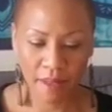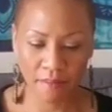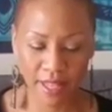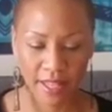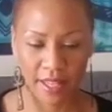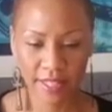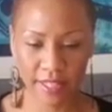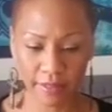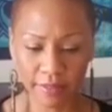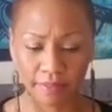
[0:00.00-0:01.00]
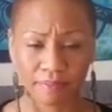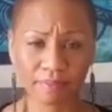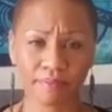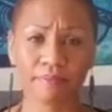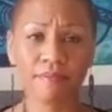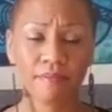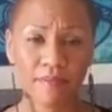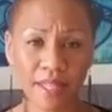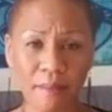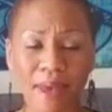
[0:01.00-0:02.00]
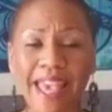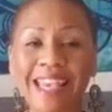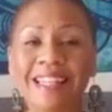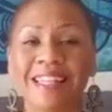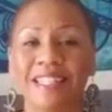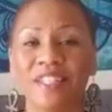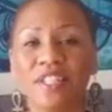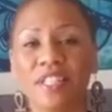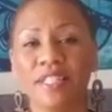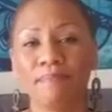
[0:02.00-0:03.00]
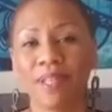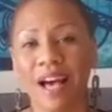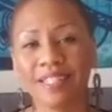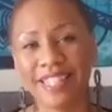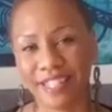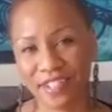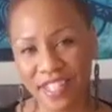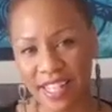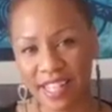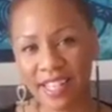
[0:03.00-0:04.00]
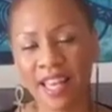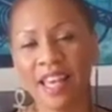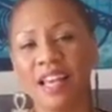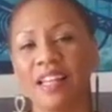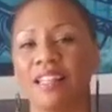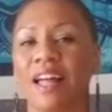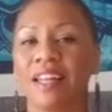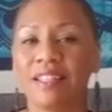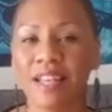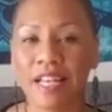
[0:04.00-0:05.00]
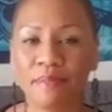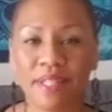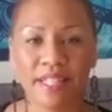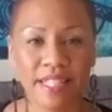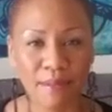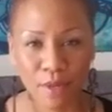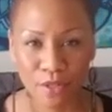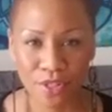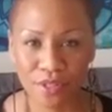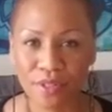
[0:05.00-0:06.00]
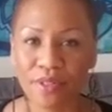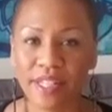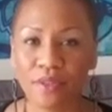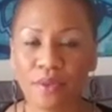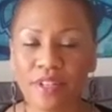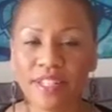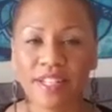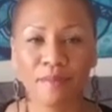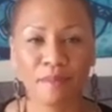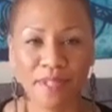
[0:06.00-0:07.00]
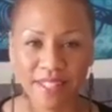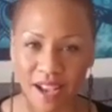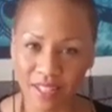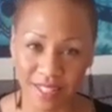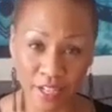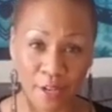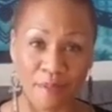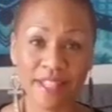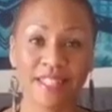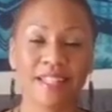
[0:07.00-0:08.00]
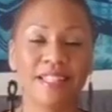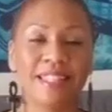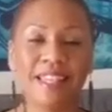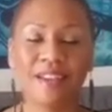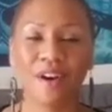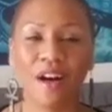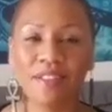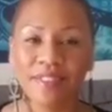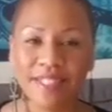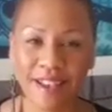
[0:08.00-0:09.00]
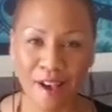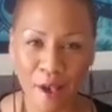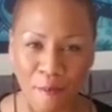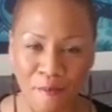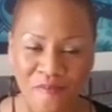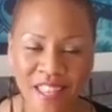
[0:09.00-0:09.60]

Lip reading: Because pain is just blocked energy, and a lot of times it's emotional in origin. I'm a massage therapist and I see it all of the time.